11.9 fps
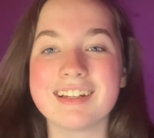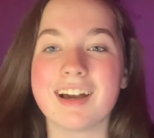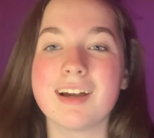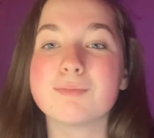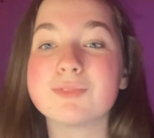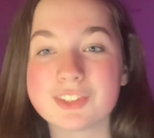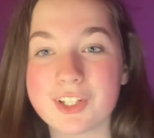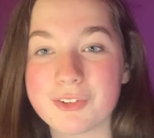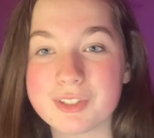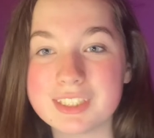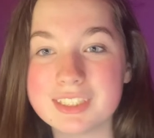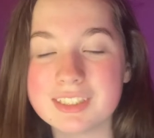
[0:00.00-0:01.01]
I'm
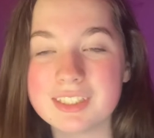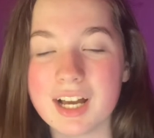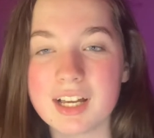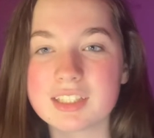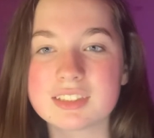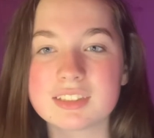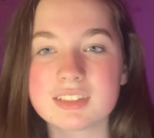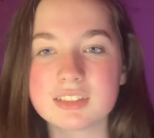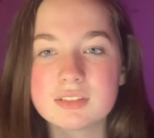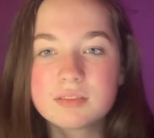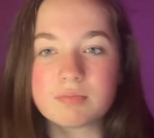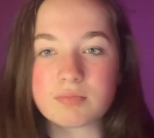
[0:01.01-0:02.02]
Zoe. I guess
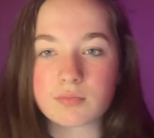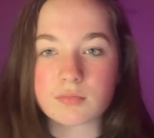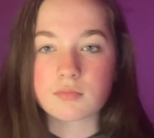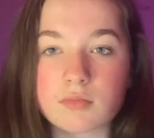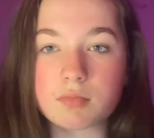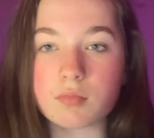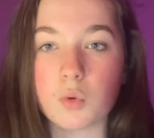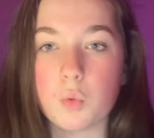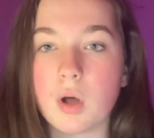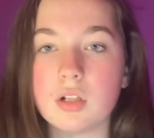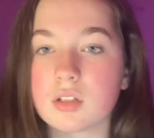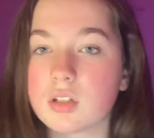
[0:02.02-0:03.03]

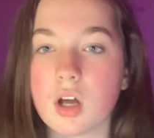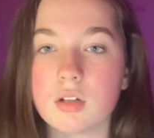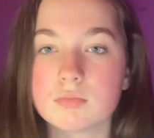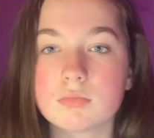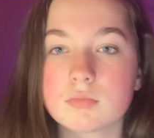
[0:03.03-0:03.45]
welcome.